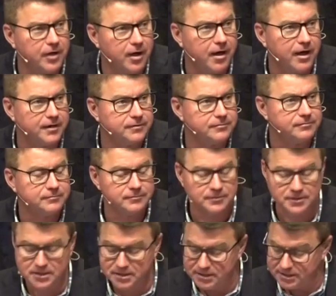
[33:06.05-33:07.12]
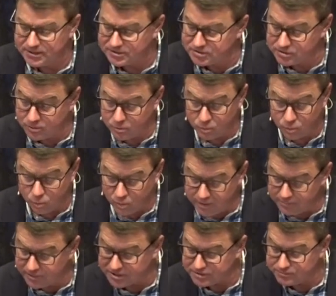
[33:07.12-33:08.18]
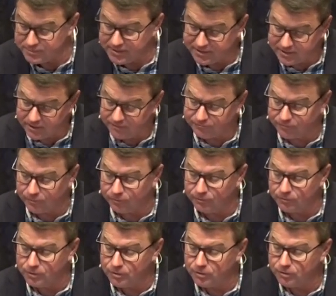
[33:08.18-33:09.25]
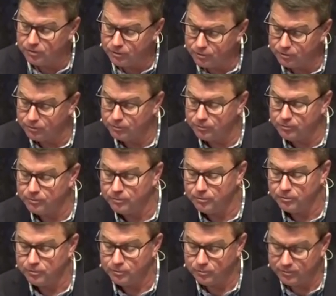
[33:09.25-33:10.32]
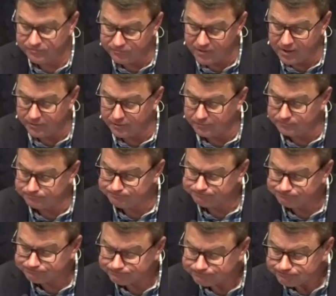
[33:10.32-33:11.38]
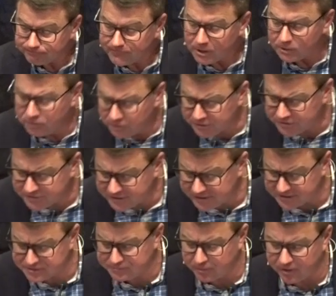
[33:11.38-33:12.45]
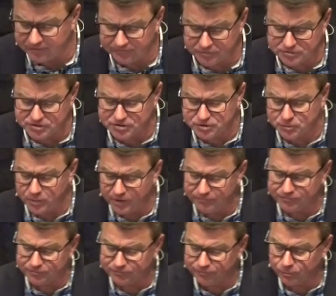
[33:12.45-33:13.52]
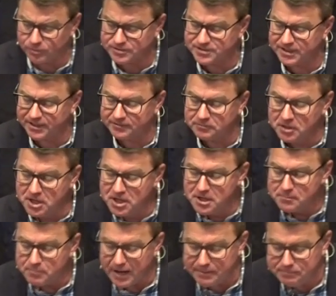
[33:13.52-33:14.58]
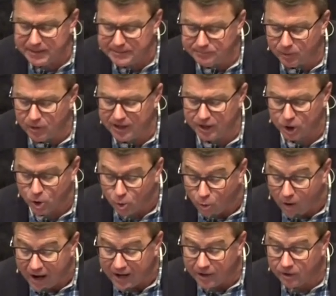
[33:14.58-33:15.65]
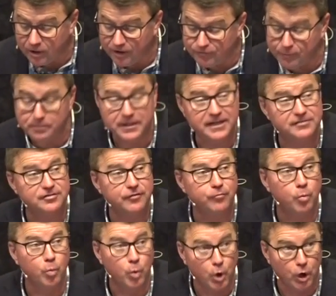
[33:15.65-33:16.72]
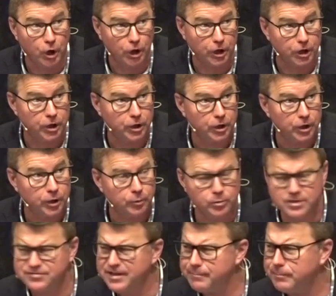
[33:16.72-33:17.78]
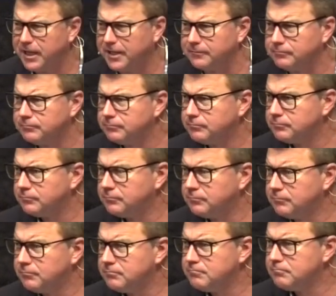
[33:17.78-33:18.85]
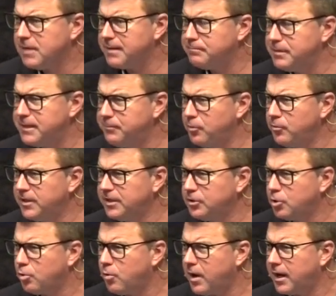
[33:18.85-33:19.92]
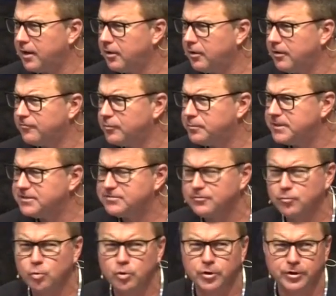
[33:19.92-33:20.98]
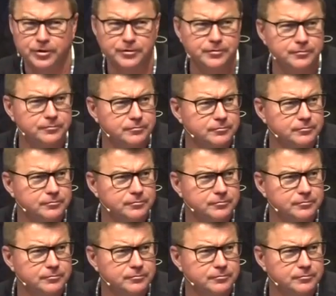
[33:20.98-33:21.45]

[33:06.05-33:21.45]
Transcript: God. And so we must be careful who we follow. Look at the next part, verses 12 through 14. My people inquire of a piece of wood. What does that mean? My people inquire of a piece of wood.